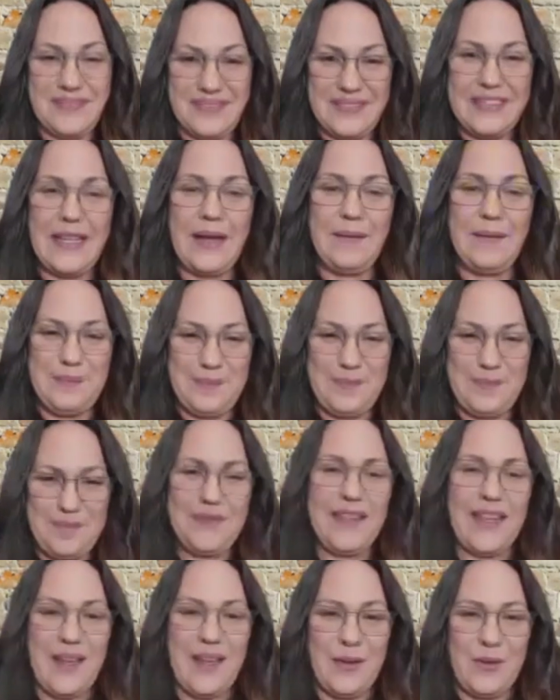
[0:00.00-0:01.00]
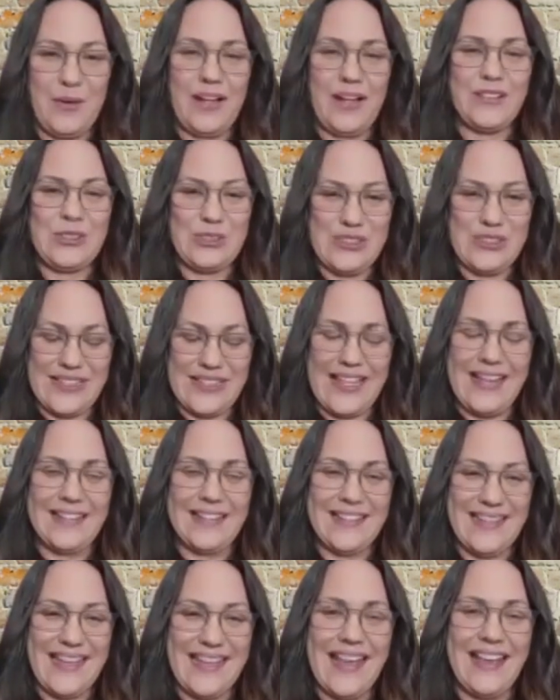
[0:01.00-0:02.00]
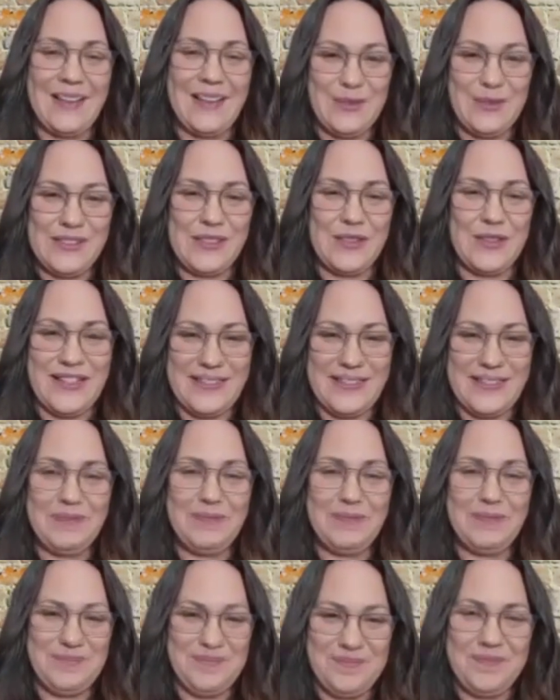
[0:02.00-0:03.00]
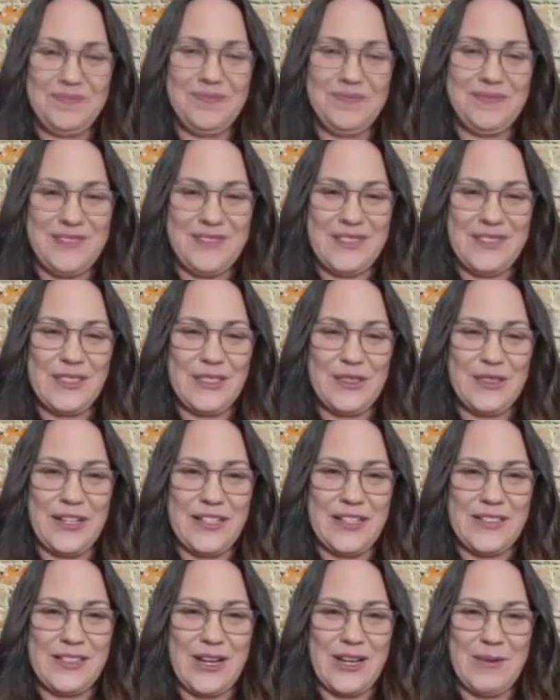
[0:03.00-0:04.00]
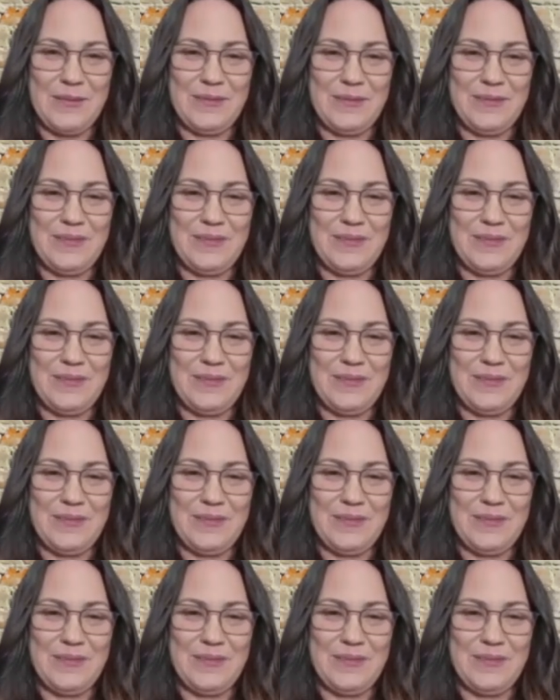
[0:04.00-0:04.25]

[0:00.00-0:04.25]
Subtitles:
Yep. I watched that. Yeah, it was great. You did a great job.